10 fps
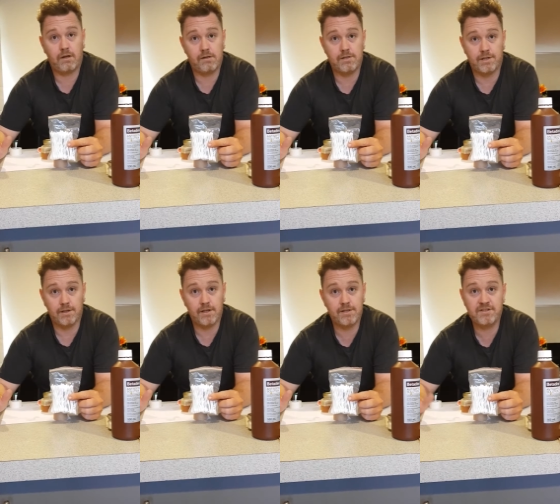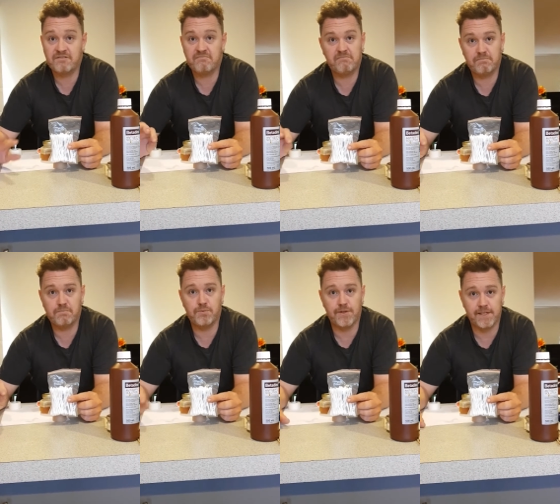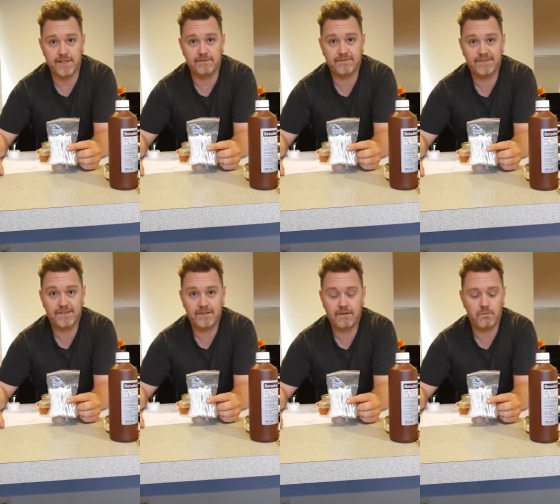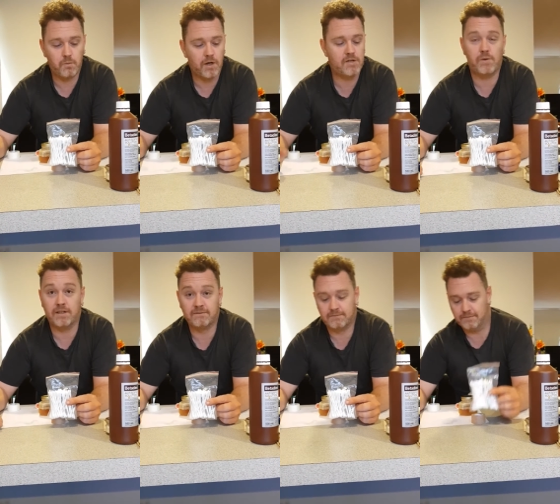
using those, brilliant, works well.